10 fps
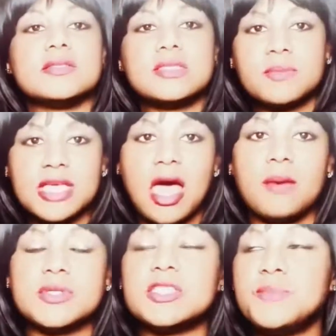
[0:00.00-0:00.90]

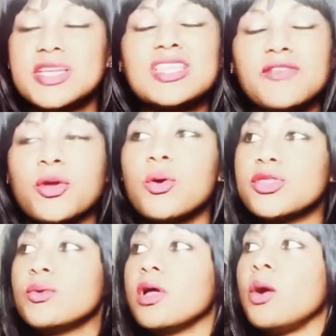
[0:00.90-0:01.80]
sometimes, especially if you're going
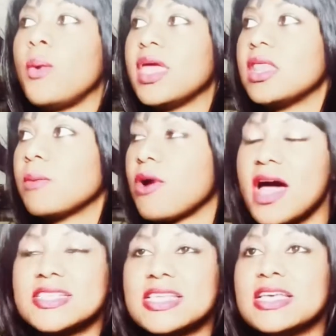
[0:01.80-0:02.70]
through an awakening
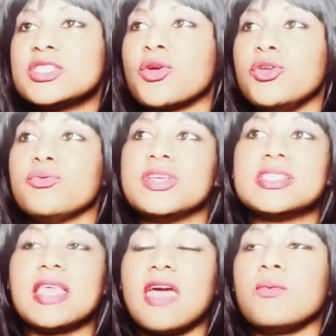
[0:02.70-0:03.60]
process or you
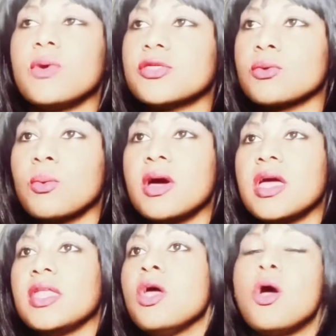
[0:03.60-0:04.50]
recently have went through
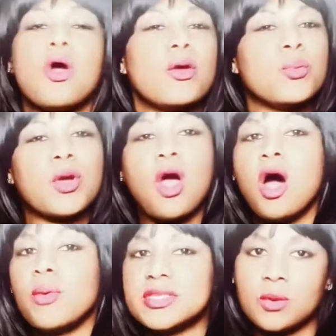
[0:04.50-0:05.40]
one, we're
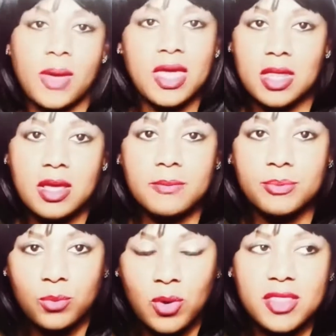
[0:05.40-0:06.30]
always
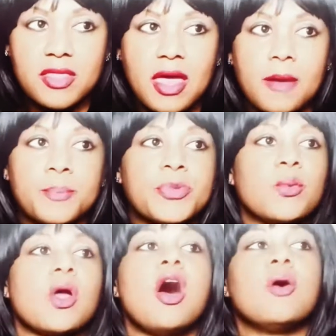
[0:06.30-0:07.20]
awakening one thing.
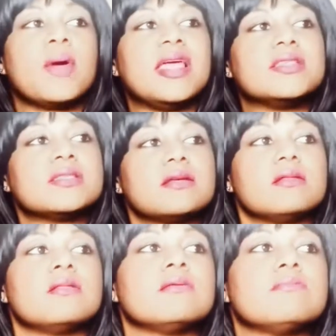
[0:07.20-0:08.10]
We're always
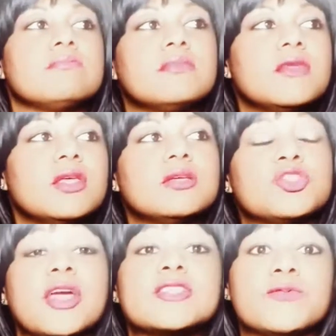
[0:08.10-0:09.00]

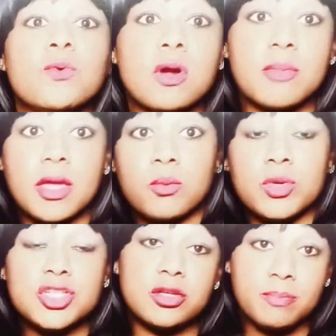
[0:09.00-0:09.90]
transforming.
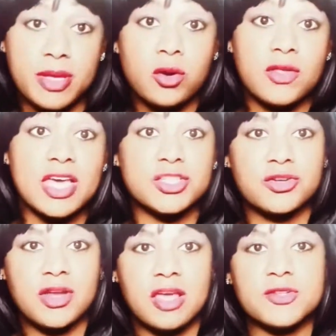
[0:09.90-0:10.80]
We should be on that
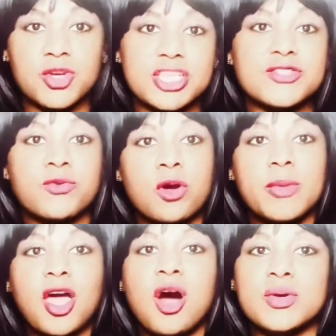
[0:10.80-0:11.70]
journey of
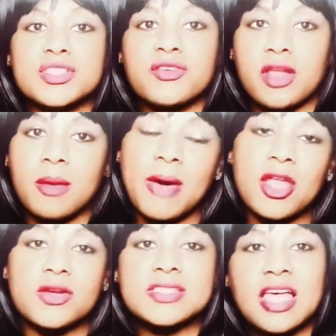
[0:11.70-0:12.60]
transforming, always learning
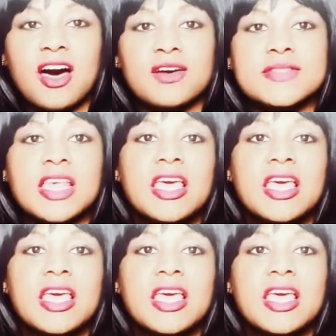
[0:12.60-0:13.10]
about ourselves,